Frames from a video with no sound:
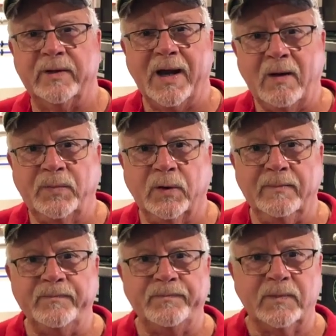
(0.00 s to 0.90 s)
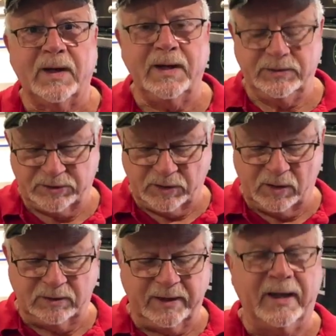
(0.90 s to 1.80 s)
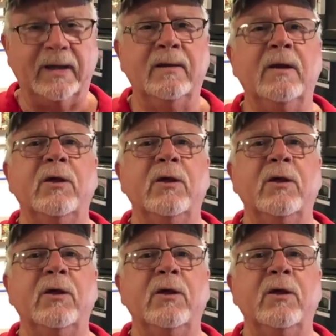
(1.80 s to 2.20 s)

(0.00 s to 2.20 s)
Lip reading: the output, I installed a